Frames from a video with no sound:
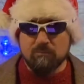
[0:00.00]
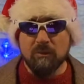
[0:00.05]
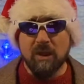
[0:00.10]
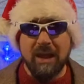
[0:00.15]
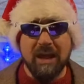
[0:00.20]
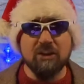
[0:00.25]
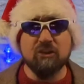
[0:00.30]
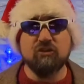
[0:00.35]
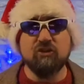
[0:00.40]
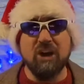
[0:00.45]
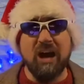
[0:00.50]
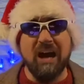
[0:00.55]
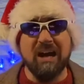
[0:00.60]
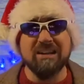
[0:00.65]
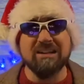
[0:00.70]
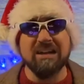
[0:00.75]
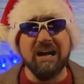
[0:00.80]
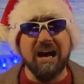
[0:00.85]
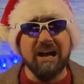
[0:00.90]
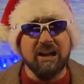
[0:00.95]
As John
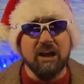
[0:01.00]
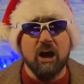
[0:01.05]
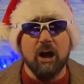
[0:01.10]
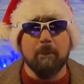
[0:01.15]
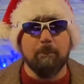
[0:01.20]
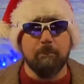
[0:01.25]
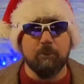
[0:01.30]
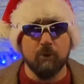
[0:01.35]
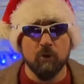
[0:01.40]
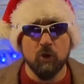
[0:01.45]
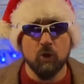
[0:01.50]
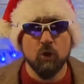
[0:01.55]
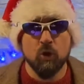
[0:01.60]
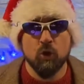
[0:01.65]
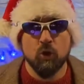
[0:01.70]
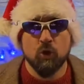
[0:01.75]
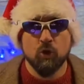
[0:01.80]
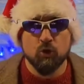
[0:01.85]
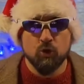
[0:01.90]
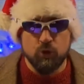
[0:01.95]
got up
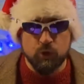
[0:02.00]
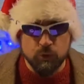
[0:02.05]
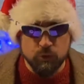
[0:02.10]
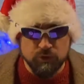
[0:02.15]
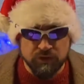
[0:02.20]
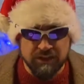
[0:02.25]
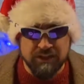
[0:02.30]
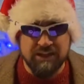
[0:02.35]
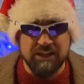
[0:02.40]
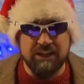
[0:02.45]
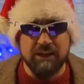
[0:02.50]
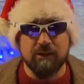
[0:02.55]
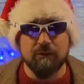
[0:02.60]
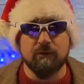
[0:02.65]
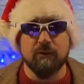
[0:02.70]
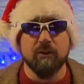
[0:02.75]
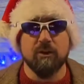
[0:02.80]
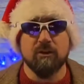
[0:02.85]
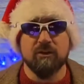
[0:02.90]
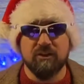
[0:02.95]
to
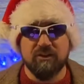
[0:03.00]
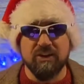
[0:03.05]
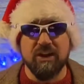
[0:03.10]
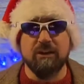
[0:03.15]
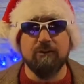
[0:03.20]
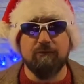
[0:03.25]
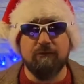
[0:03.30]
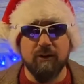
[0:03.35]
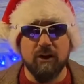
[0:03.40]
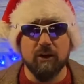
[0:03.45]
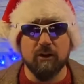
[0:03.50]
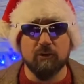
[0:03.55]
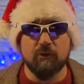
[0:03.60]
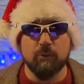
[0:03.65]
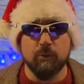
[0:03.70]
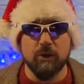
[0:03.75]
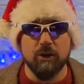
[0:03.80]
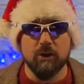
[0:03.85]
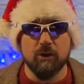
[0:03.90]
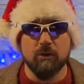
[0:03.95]
leave said Ferris
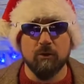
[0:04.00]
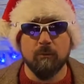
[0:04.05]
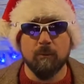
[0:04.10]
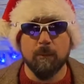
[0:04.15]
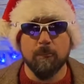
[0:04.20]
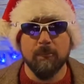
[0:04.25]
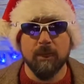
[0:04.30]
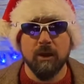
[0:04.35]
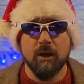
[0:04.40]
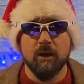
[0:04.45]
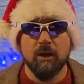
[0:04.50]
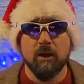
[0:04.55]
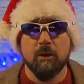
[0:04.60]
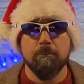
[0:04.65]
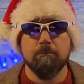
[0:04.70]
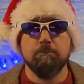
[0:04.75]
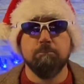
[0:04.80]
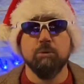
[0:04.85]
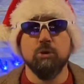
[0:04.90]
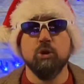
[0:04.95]
wheel,
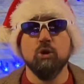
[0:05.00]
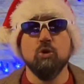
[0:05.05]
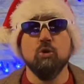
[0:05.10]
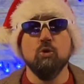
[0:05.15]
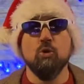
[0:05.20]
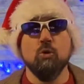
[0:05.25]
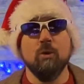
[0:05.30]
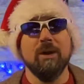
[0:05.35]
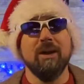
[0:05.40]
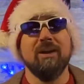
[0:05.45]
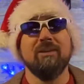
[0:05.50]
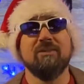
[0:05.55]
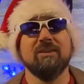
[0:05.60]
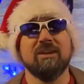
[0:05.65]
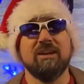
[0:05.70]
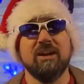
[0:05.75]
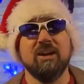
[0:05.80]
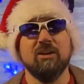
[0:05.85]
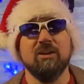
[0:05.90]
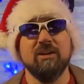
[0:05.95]
blew his
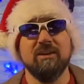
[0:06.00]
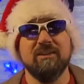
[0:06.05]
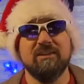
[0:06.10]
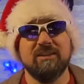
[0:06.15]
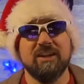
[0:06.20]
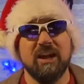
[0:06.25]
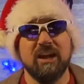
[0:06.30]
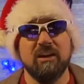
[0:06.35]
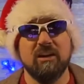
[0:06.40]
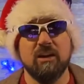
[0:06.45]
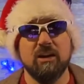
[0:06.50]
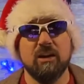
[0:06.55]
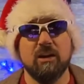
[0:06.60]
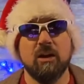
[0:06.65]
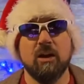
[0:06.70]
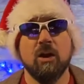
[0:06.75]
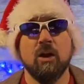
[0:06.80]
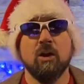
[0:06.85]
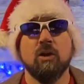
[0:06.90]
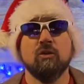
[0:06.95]
Achilles tendon
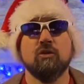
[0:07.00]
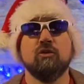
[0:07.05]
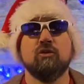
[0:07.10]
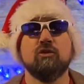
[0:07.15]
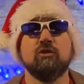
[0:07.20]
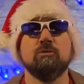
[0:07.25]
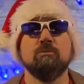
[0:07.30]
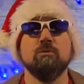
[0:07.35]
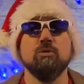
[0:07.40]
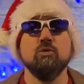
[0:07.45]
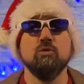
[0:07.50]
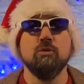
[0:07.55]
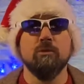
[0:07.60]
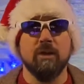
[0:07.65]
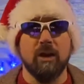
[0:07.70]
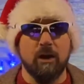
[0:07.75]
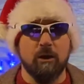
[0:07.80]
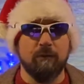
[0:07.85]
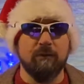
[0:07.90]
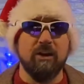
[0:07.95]
smooth
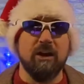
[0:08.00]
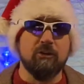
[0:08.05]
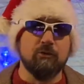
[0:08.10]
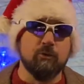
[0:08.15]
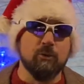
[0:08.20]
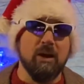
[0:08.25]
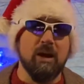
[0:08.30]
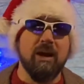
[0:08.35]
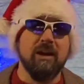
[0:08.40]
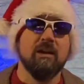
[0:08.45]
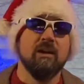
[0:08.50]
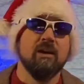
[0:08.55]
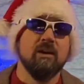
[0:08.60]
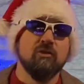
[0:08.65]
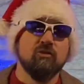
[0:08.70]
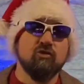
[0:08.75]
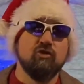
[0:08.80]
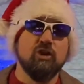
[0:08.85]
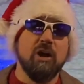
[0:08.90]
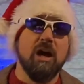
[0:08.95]
out. That's right.
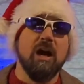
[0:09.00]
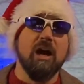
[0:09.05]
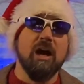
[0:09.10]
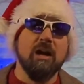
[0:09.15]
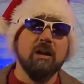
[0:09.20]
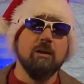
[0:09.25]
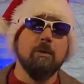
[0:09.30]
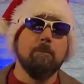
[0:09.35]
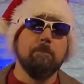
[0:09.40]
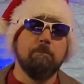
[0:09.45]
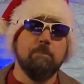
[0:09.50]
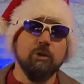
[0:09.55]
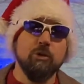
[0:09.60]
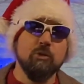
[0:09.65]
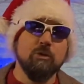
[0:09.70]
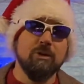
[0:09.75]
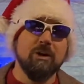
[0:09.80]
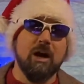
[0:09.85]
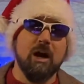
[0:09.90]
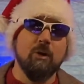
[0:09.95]
John
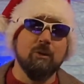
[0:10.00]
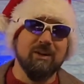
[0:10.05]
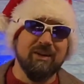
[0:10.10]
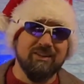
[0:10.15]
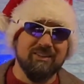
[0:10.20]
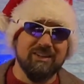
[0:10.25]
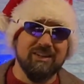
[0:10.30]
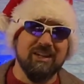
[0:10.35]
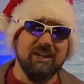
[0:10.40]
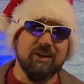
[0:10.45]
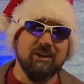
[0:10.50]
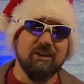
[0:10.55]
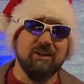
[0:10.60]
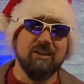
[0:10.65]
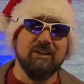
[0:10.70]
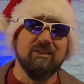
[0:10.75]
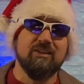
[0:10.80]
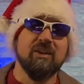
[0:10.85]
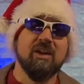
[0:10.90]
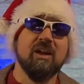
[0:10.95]
blew out his
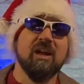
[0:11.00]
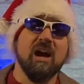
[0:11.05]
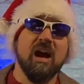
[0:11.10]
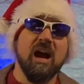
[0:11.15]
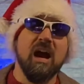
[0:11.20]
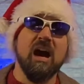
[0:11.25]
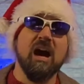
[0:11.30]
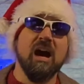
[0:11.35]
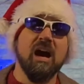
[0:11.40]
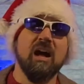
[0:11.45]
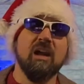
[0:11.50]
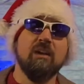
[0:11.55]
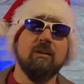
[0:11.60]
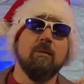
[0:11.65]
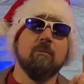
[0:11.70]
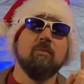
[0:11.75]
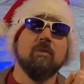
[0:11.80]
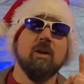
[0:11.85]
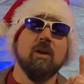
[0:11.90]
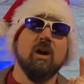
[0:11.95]
Achilles on
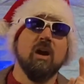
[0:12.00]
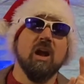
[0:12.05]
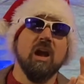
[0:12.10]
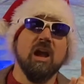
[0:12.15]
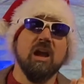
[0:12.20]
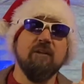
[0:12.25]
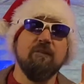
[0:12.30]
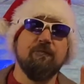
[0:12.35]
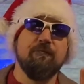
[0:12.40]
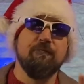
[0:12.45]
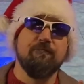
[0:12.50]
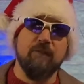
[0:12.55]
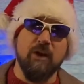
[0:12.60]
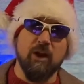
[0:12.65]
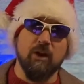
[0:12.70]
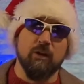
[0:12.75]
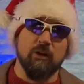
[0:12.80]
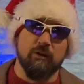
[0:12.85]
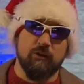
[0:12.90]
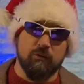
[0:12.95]
a
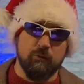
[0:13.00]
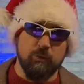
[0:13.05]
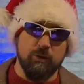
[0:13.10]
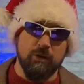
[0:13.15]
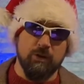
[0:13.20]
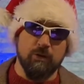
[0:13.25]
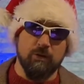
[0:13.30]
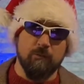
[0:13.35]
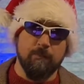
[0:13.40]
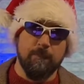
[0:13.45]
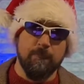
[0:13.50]
Ferris wheel.